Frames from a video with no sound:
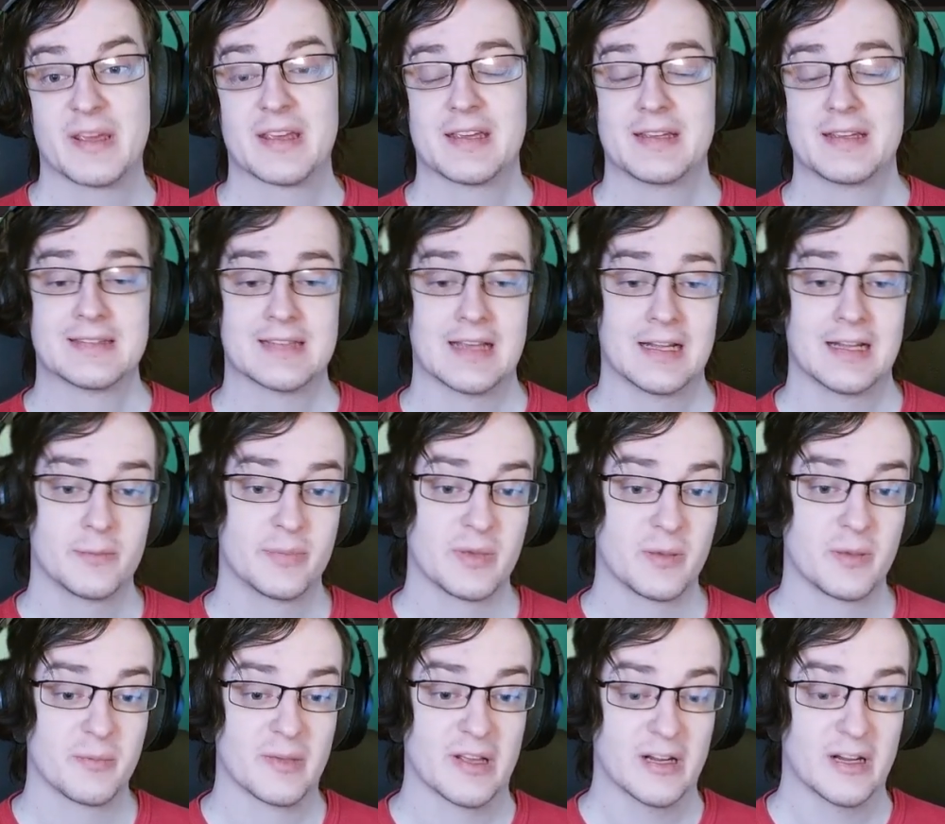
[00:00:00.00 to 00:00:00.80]
it's helping
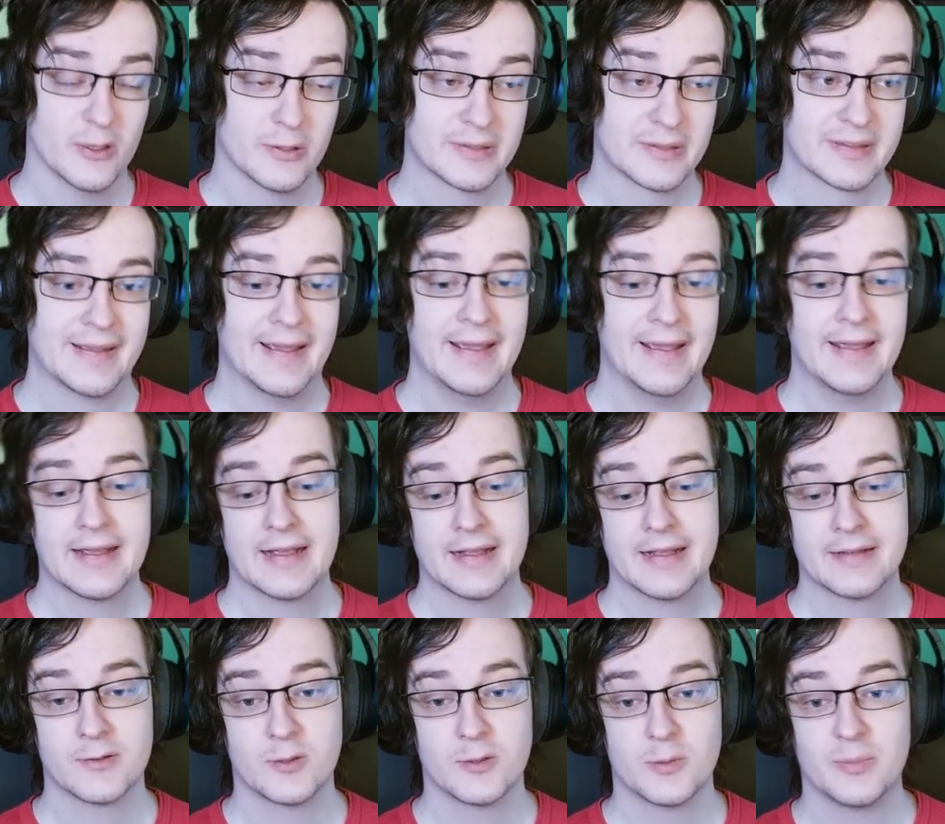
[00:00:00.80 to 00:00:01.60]
me a lot,
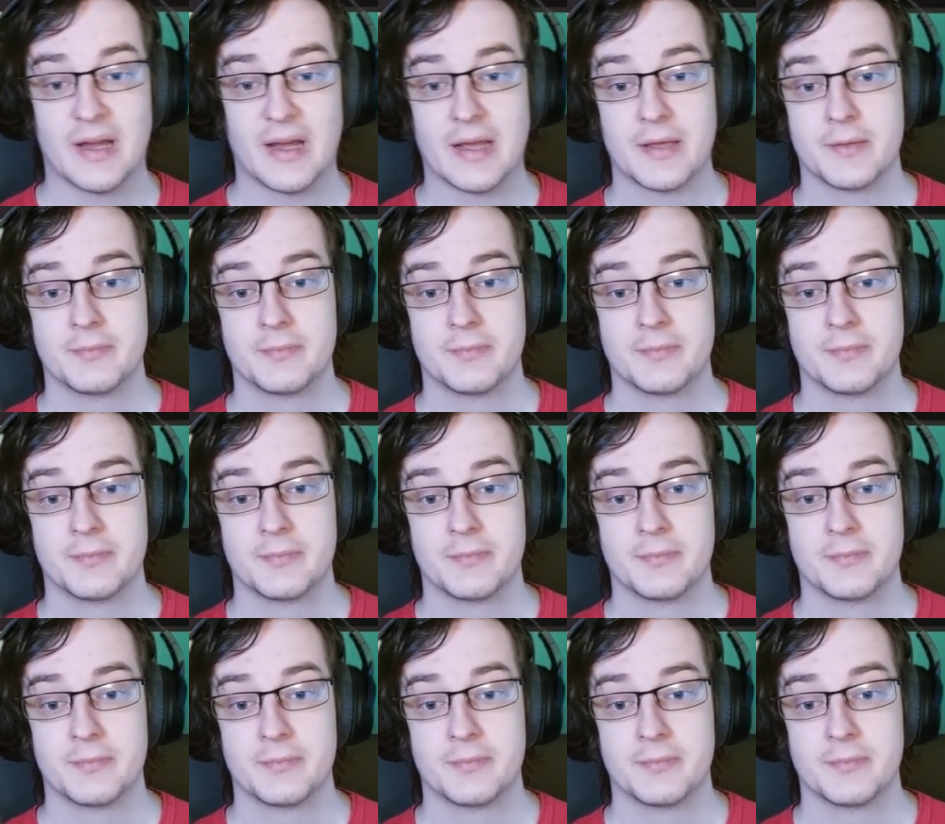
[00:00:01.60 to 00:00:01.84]
and goodbye.